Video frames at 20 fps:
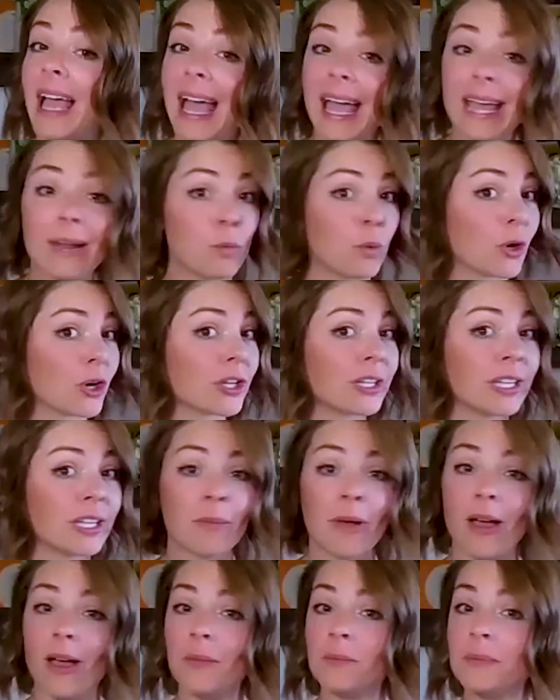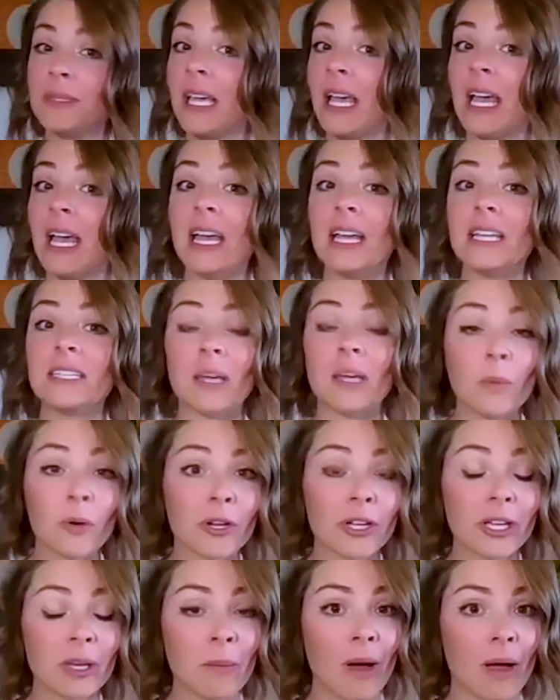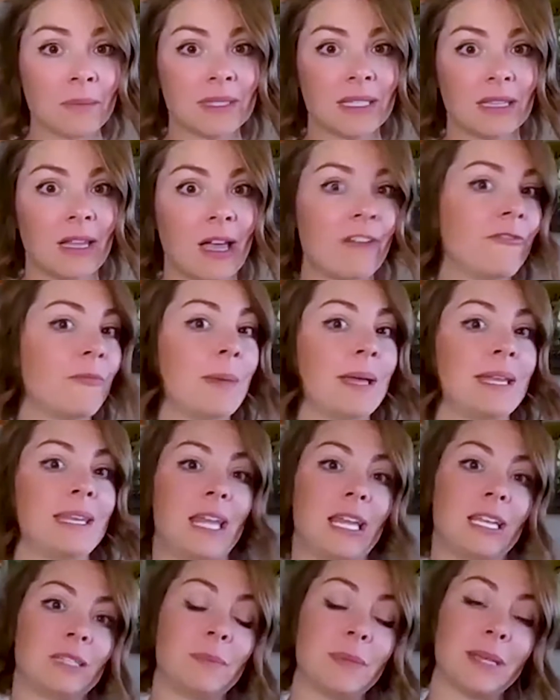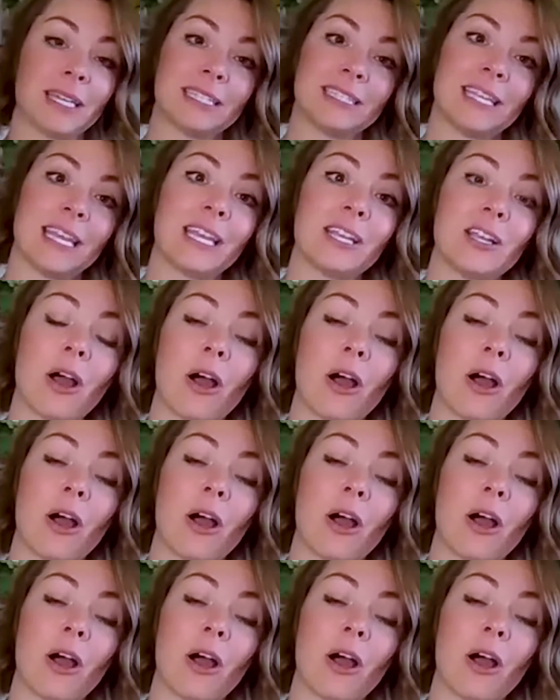And working moms, some working moms love Mondays because they